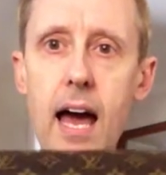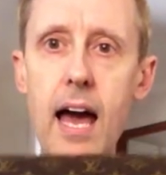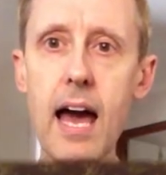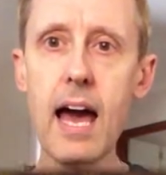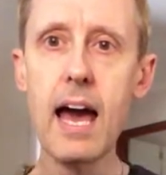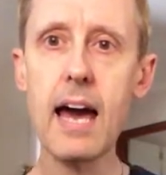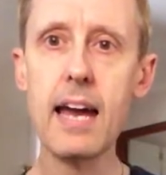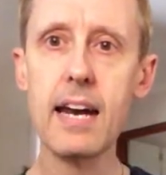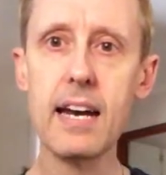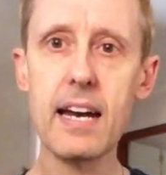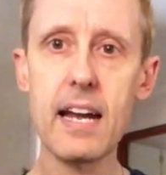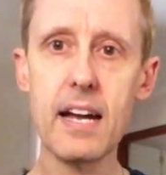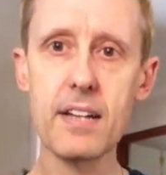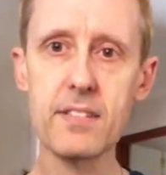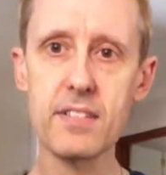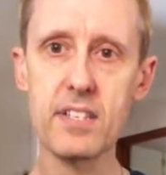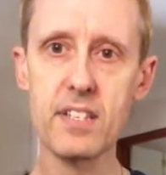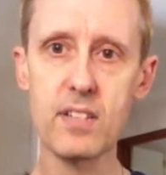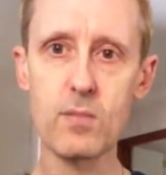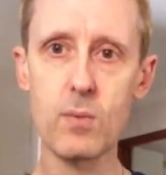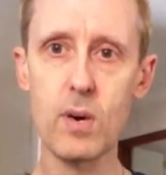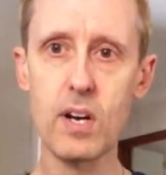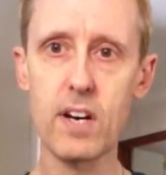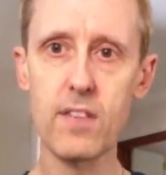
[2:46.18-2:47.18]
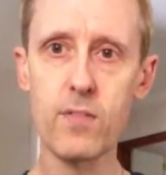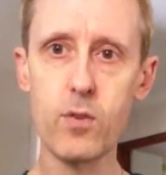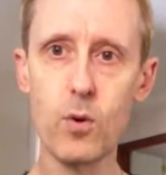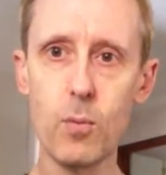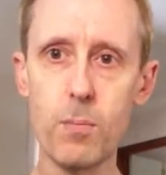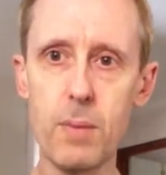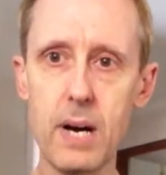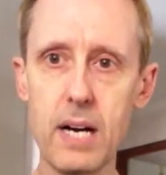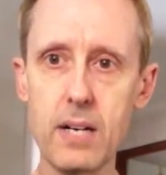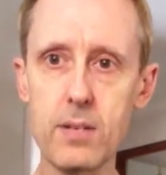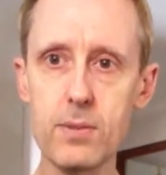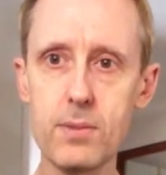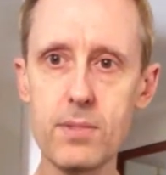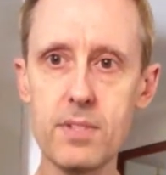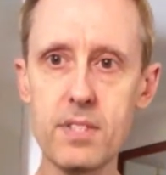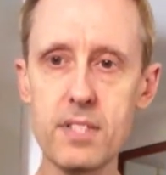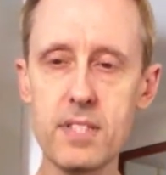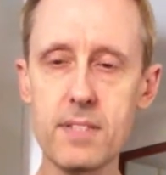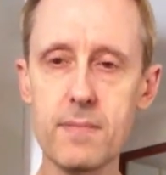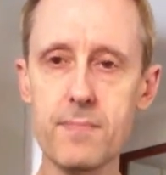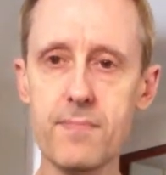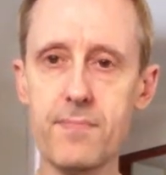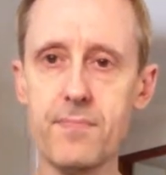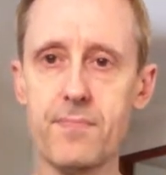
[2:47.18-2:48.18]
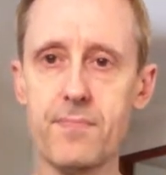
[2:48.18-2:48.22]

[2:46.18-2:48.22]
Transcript: And it has these wonderful buckles.